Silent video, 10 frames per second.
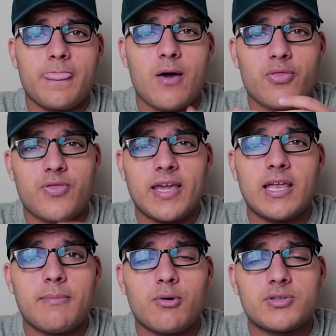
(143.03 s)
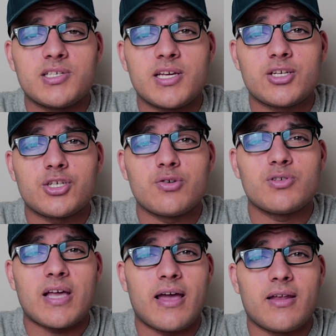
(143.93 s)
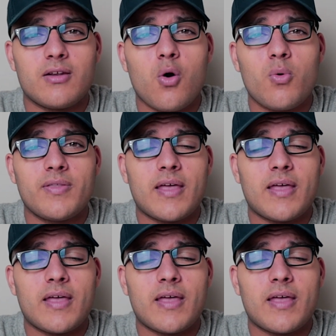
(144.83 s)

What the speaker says: Now thinking about these issues and knowing